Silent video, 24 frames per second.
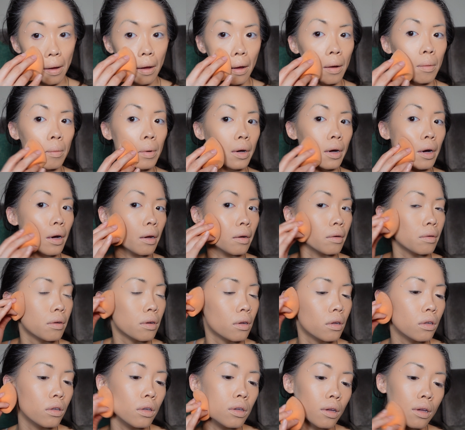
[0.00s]
Oh my god.
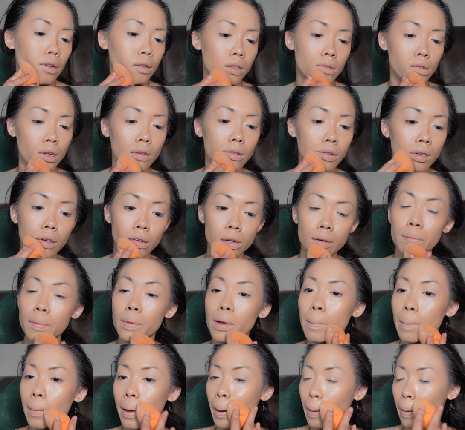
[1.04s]
It's a little
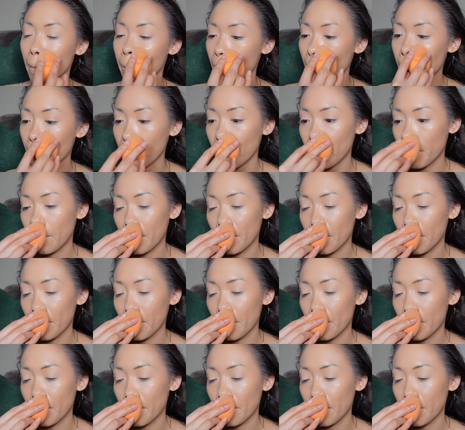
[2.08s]
bit better.